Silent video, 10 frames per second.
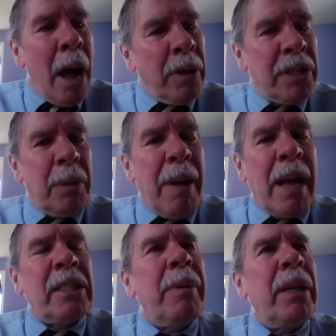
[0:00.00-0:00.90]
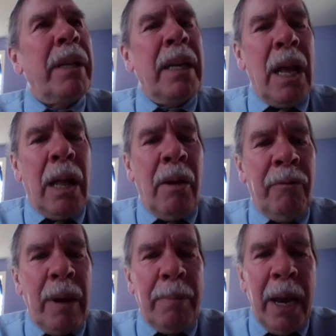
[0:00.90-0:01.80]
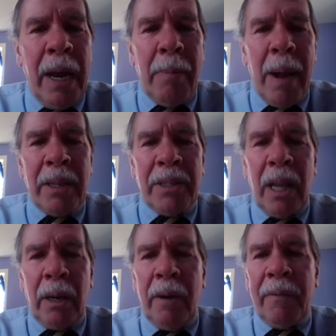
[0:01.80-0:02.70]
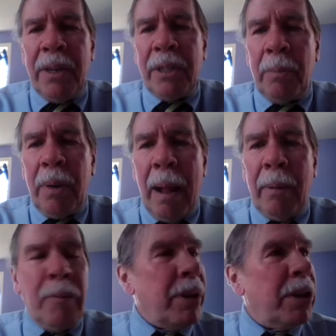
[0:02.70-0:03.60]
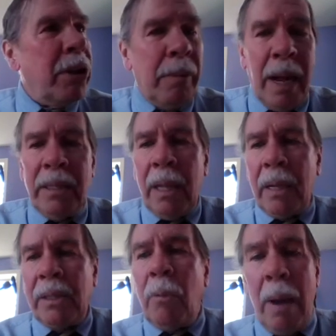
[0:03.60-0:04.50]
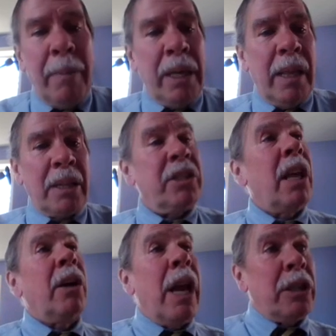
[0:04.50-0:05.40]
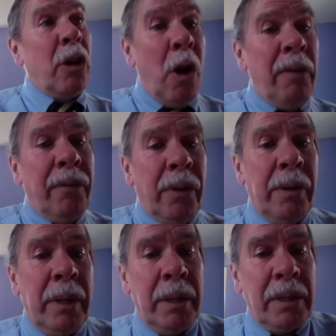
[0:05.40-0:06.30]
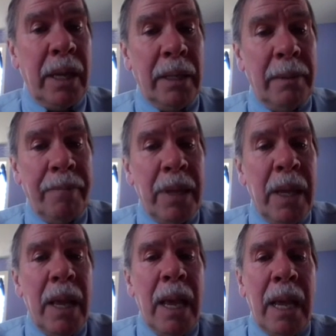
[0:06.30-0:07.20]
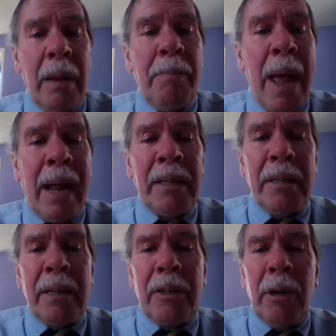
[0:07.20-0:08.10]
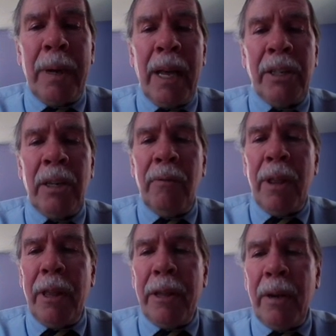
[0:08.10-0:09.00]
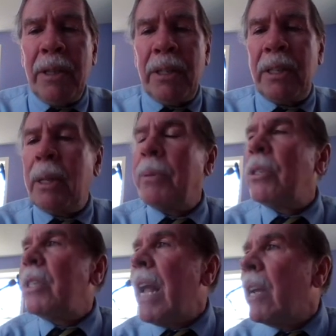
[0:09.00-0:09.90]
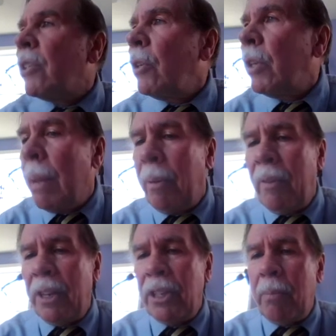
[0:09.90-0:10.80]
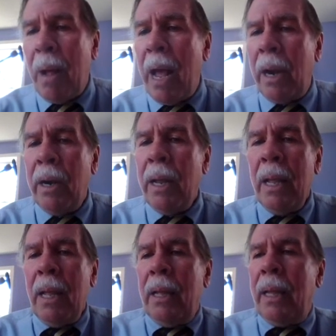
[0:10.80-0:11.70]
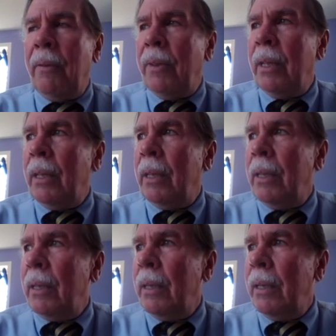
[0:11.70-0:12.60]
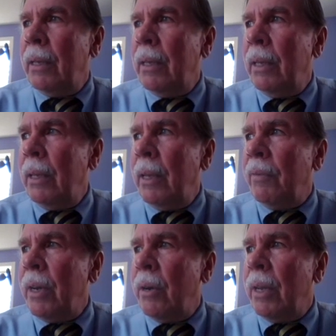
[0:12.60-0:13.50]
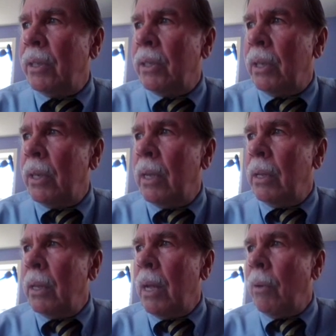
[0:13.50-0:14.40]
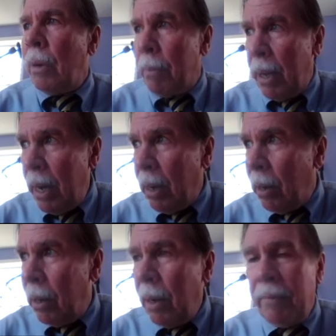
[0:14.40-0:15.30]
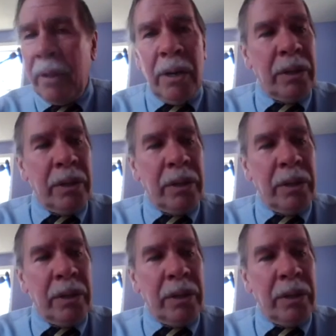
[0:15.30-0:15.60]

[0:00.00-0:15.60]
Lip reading: How does the possibility of repair by the seller if there's a problem with the turbines, that's a remedy that seller has offered in this case, impact the determination of whether there is a substantial deprivation to buyer? If there is a repair,